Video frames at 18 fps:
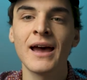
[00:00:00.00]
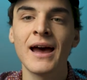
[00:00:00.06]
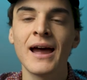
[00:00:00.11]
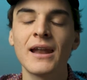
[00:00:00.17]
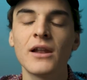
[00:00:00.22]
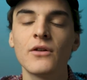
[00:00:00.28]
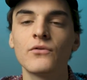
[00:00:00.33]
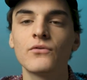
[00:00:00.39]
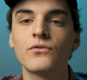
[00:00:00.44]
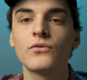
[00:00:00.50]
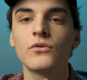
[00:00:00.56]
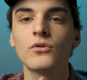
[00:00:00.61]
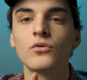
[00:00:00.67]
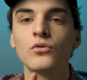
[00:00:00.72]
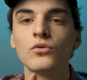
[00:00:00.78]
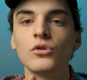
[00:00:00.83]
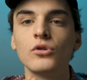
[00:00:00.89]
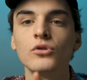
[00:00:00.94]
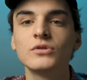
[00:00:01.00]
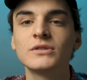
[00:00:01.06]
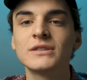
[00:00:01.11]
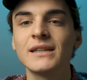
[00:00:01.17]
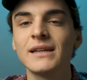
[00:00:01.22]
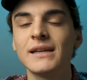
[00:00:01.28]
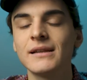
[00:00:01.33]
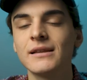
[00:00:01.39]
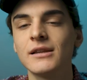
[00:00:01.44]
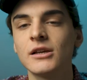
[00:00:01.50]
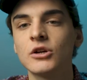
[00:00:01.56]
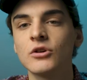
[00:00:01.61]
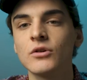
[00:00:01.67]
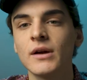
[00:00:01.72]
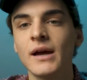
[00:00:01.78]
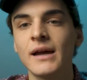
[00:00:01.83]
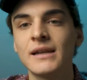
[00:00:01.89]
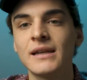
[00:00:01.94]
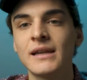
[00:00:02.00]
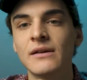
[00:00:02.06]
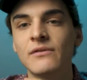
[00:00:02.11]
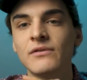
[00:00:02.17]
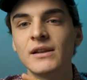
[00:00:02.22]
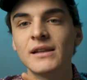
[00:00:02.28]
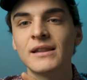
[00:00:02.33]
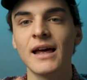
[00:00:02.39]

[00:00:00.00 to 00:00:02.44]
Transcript: kind of loosening the creativity.